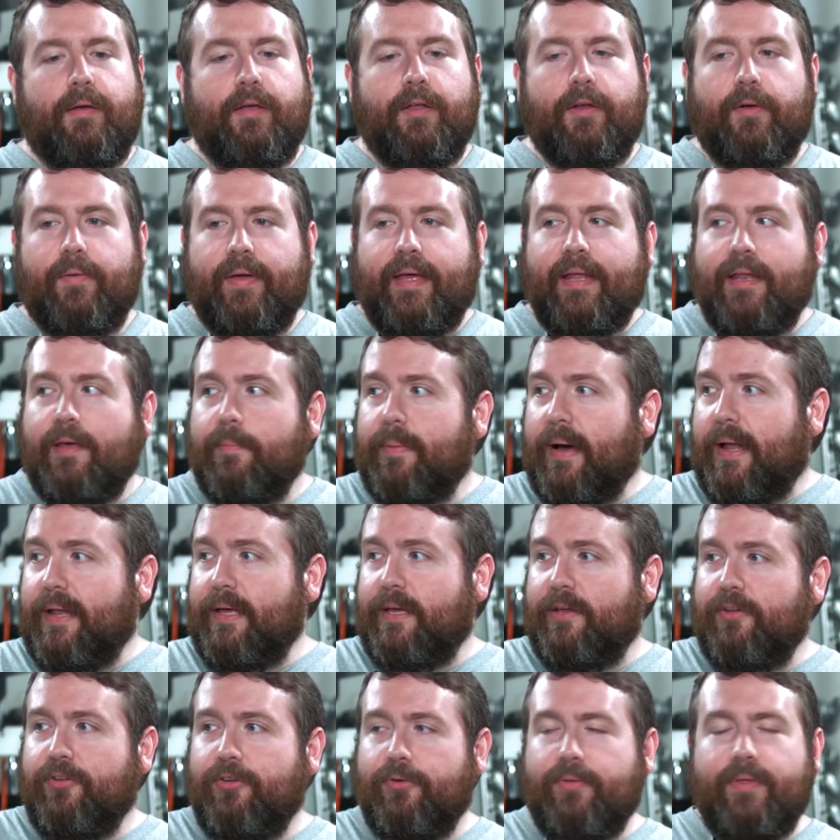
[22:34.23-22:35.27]
you know, anybody
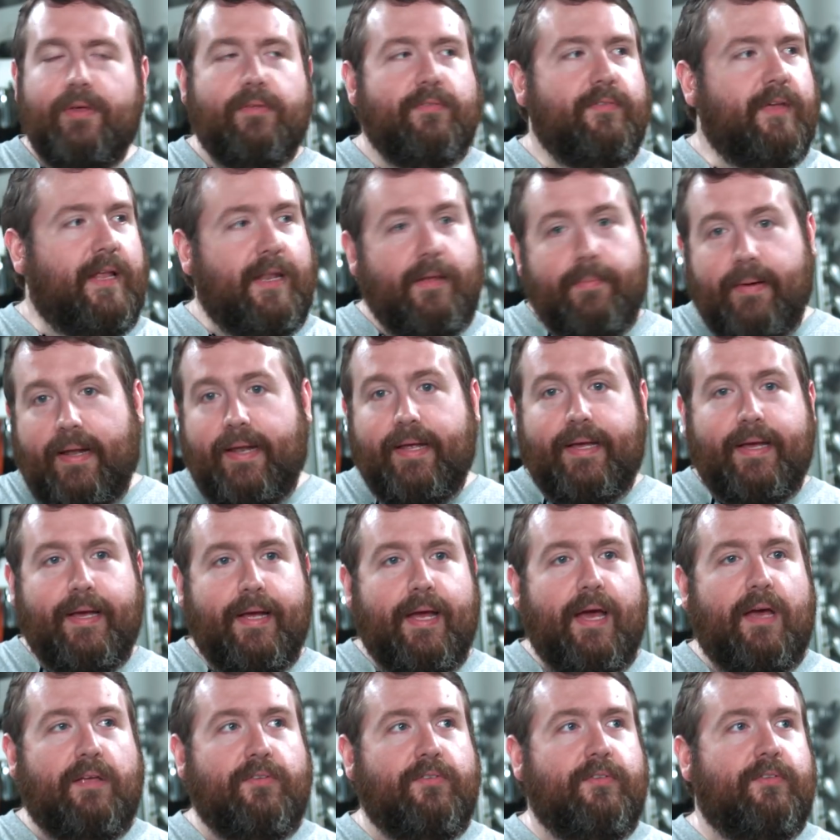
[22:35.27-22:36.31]
can do this. Anybody can
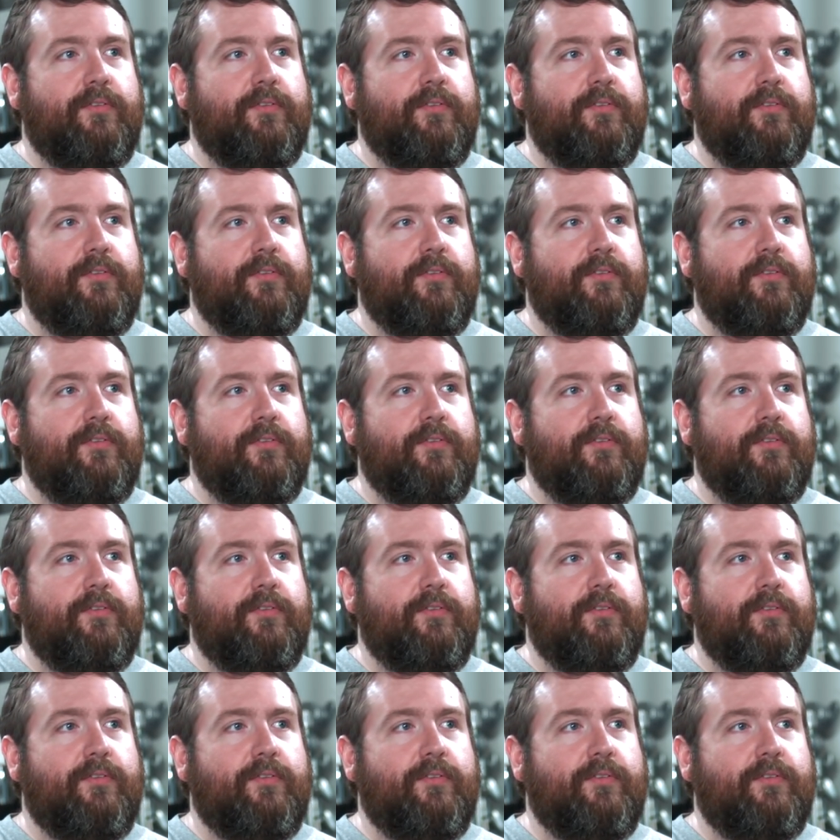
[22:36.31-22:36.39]
cast a